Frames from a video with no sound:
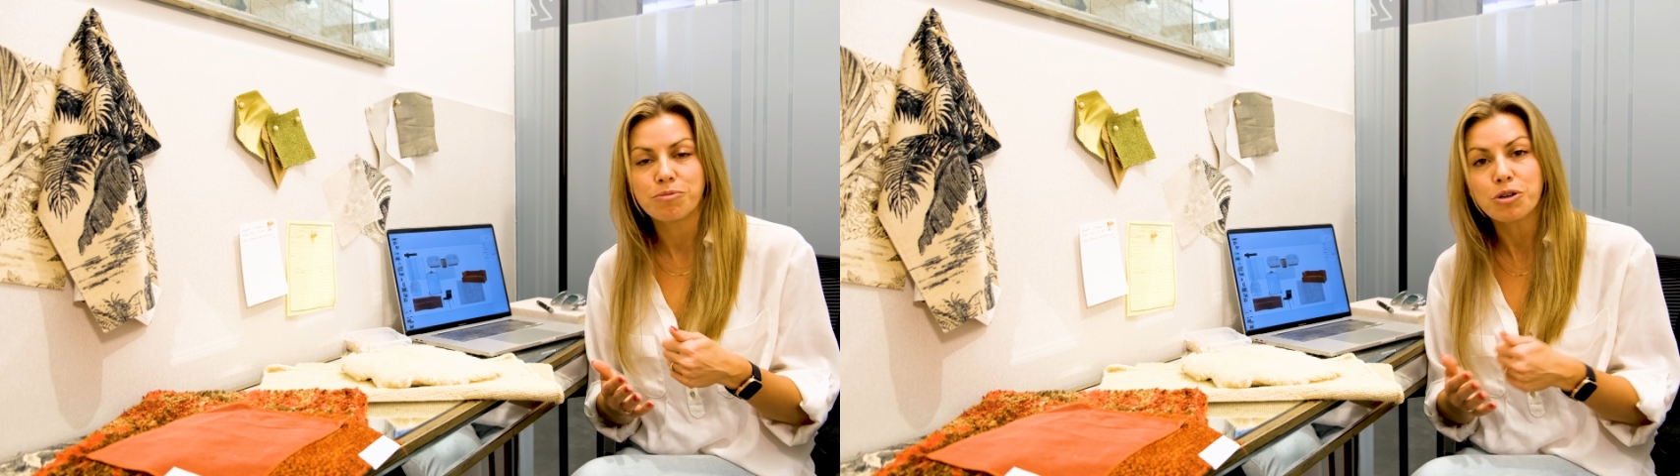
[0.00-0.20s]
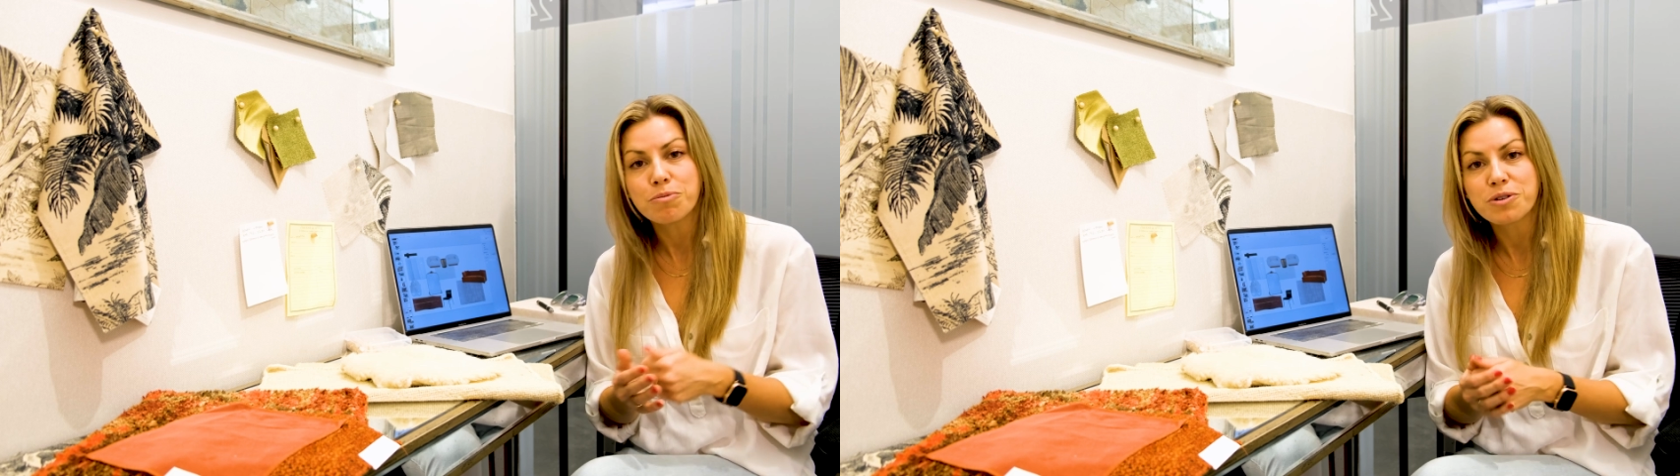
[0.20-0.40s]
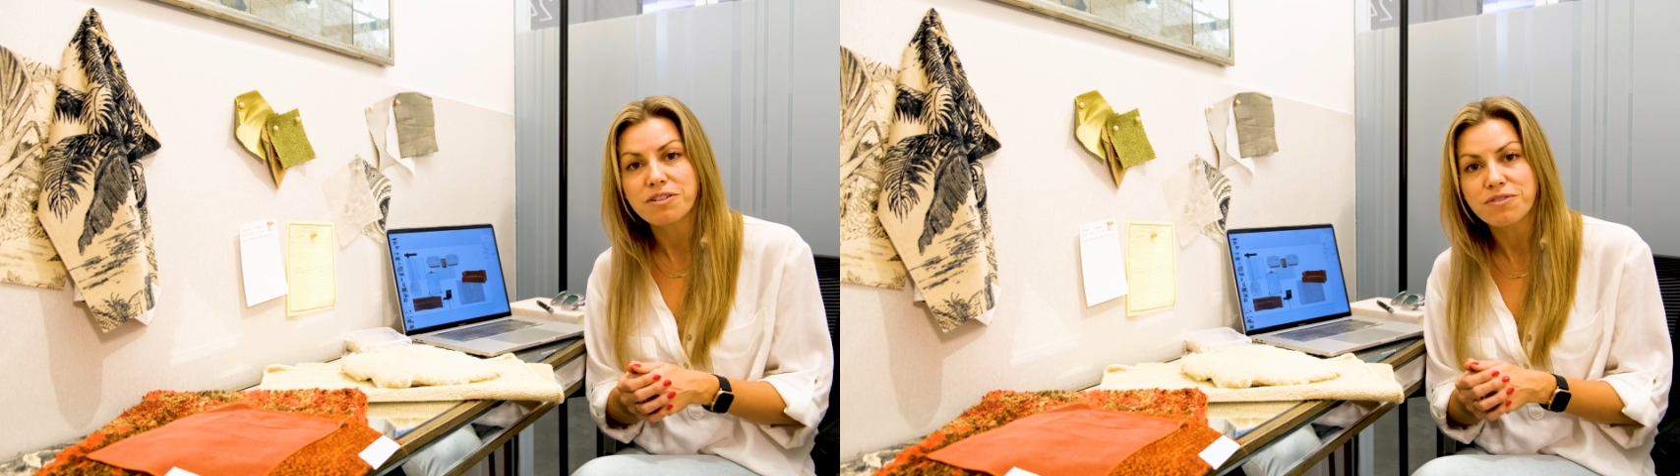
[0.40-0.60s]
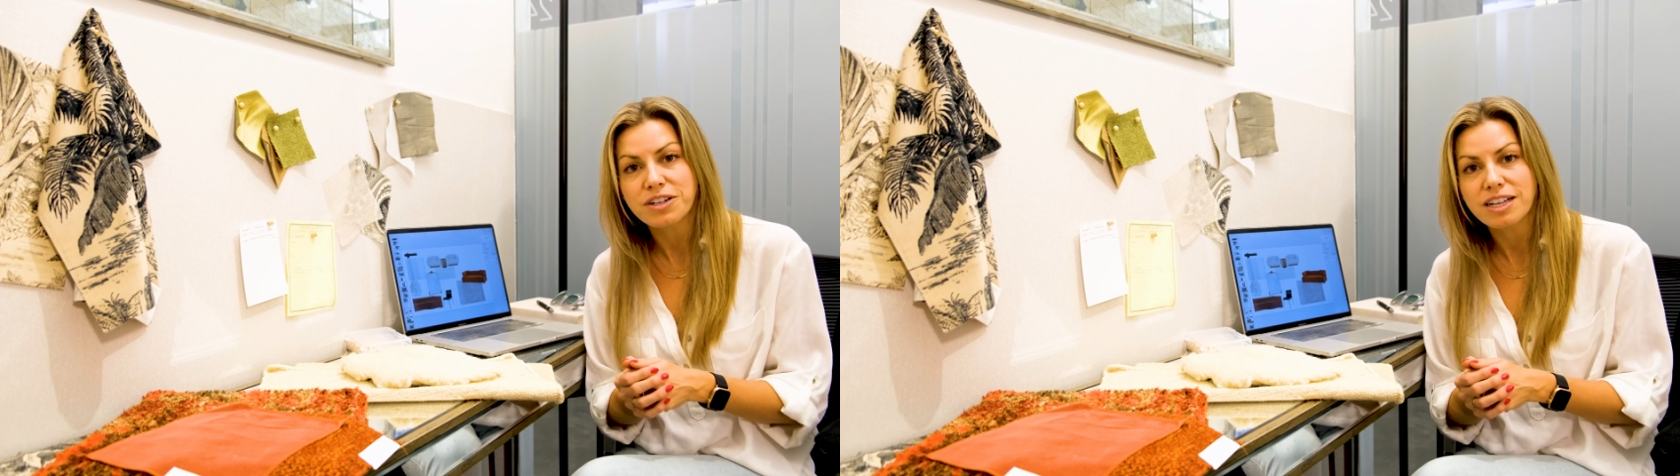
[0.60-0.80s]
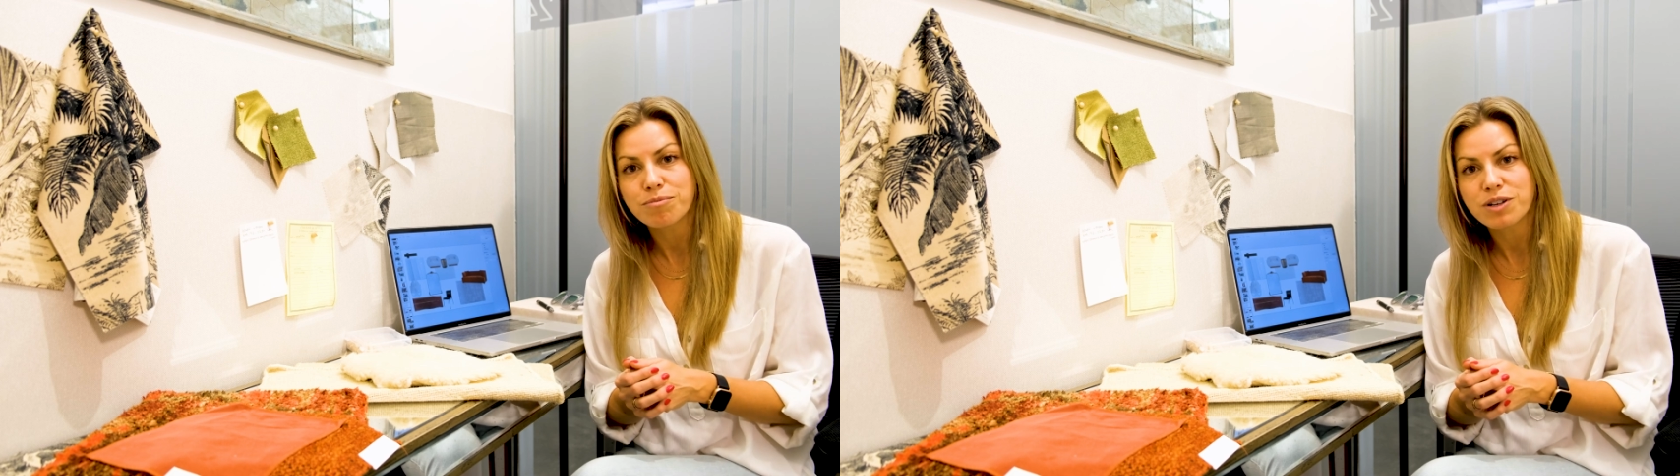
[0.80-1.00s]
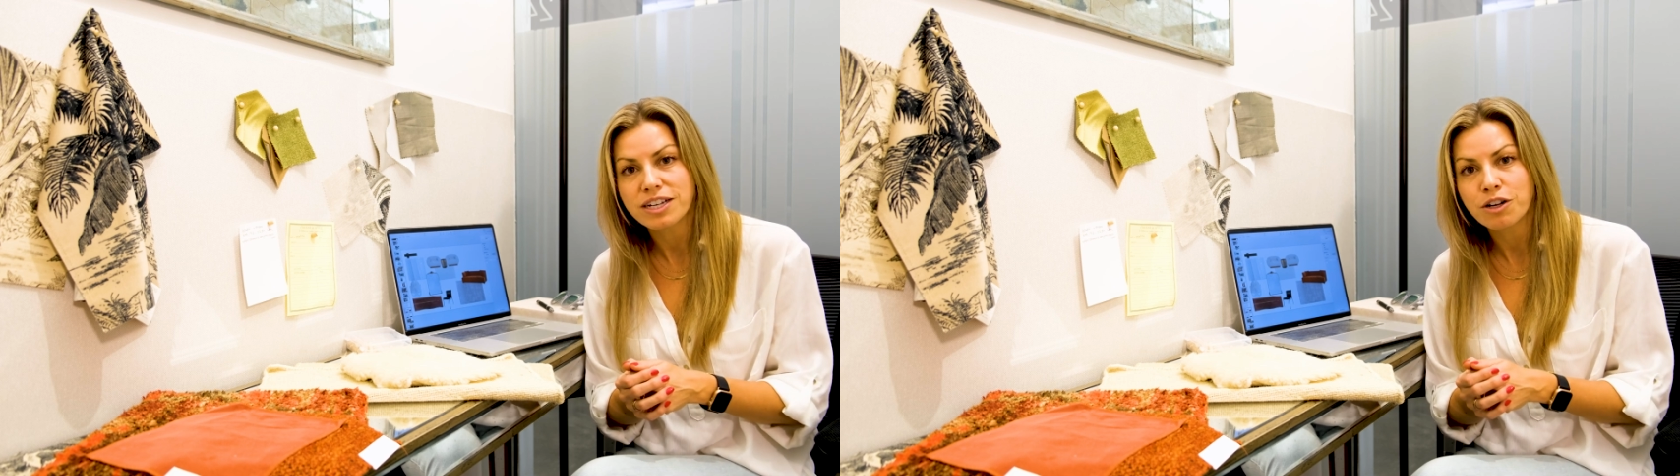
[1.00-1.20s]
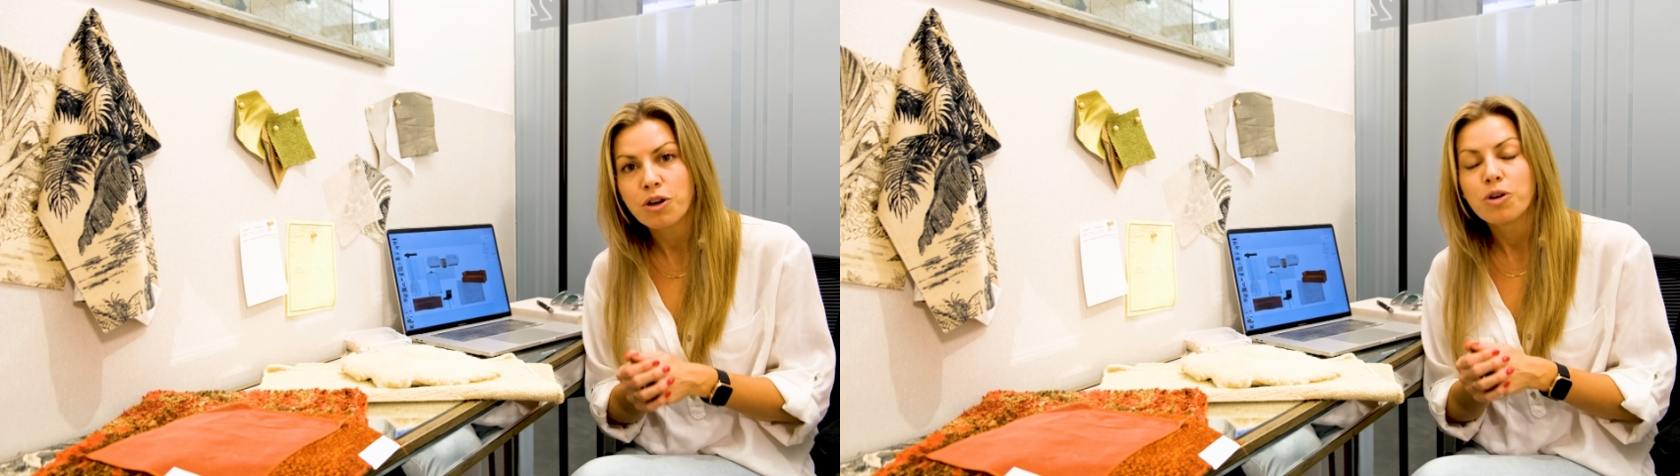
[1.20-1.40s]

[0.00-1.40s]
mood board for someone,